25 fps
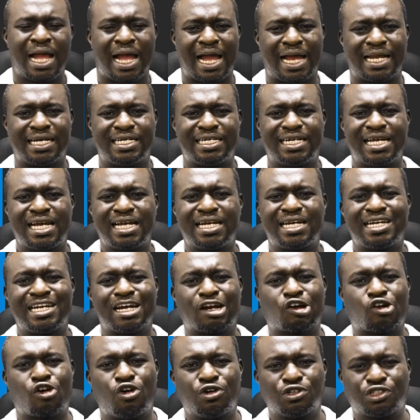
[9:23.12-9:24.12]
and then
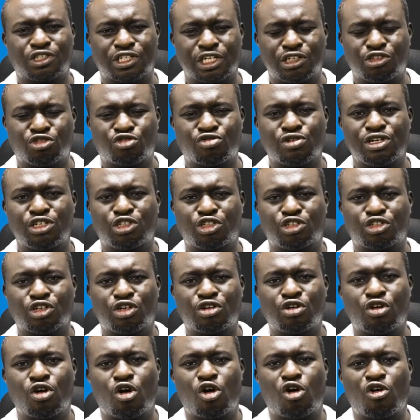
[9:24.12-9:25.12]
the
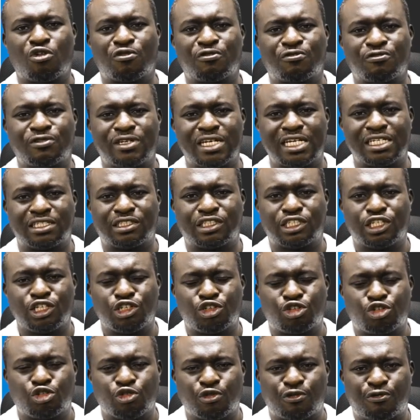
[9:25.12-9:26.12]
concentration of the
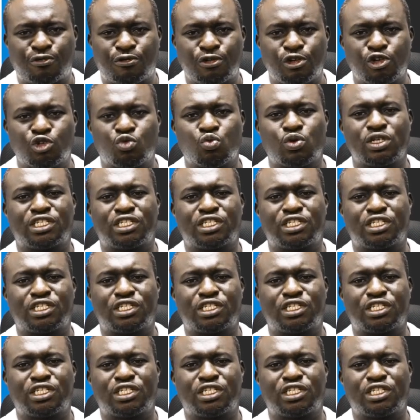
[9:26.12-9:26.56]
tissue fluid,